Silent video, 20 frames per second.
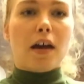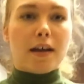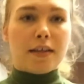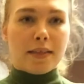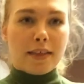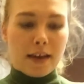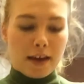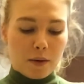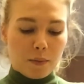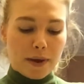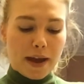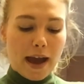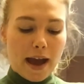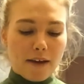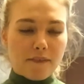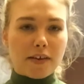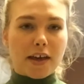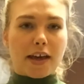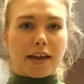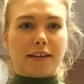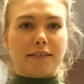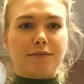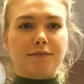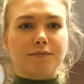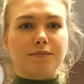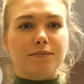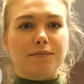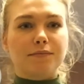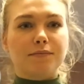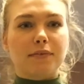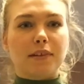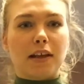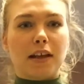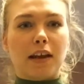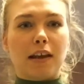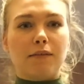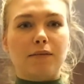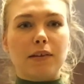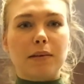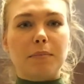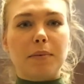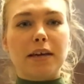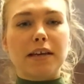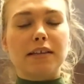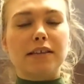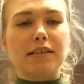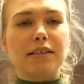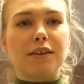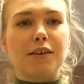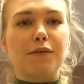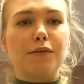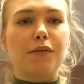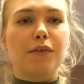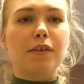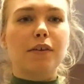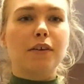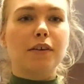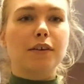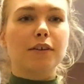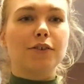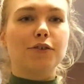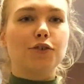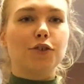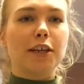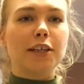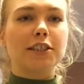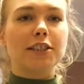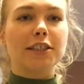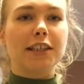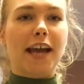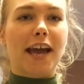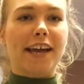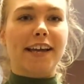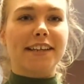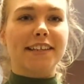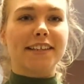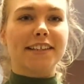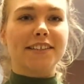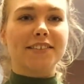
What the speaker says: And there we have it, a lovely piece of trench cake.